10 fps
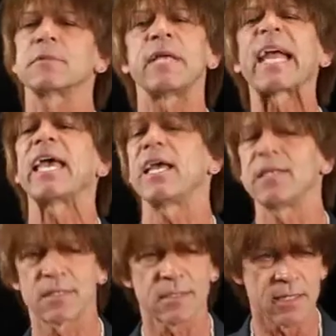
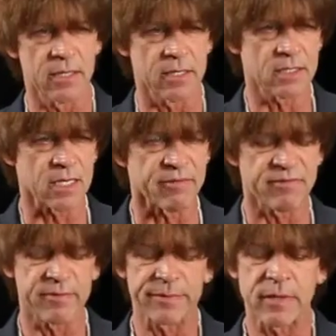decades in this
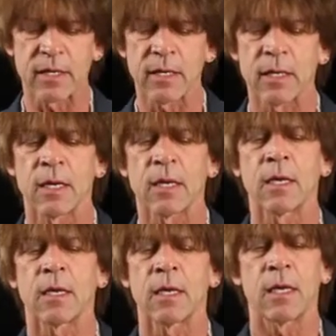stuff.
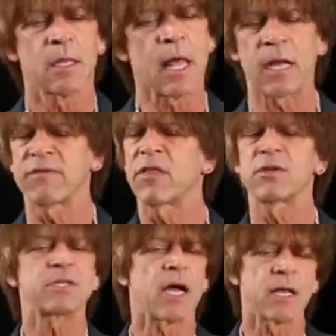A lot of
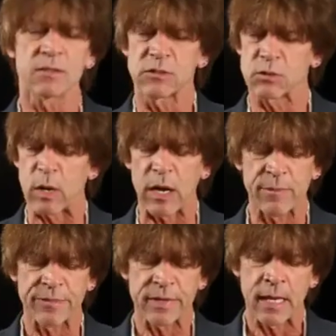other styles as well.
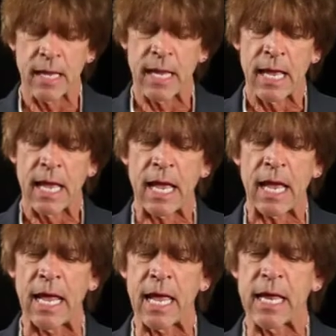
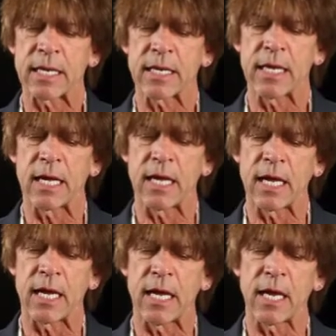And
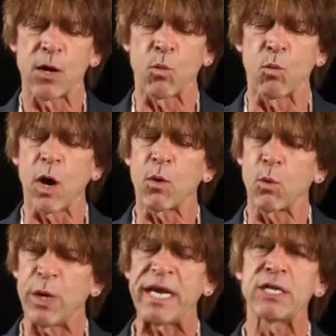what
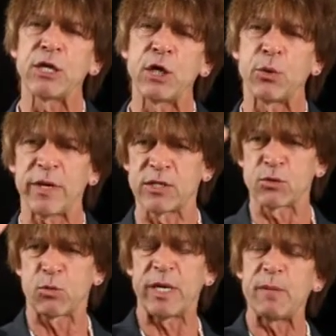we do
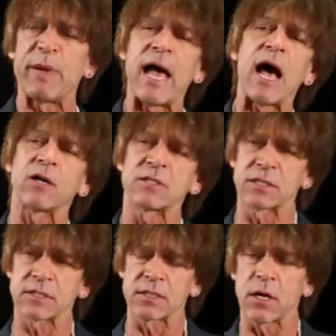is we
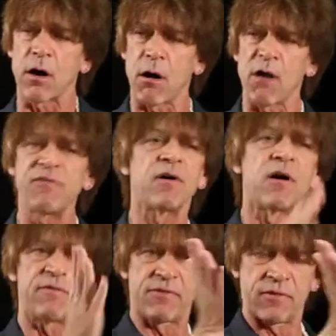bounce off
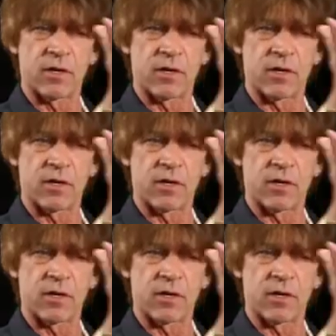of,